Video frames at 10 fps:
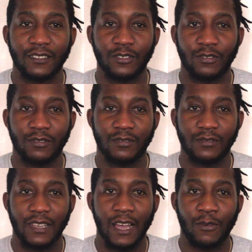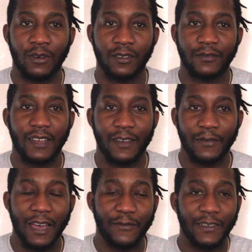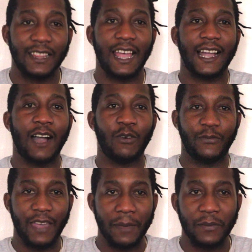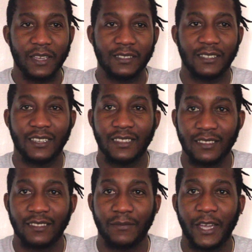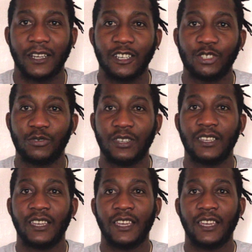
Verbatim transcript: You know, our I, I feel like our fan base in my country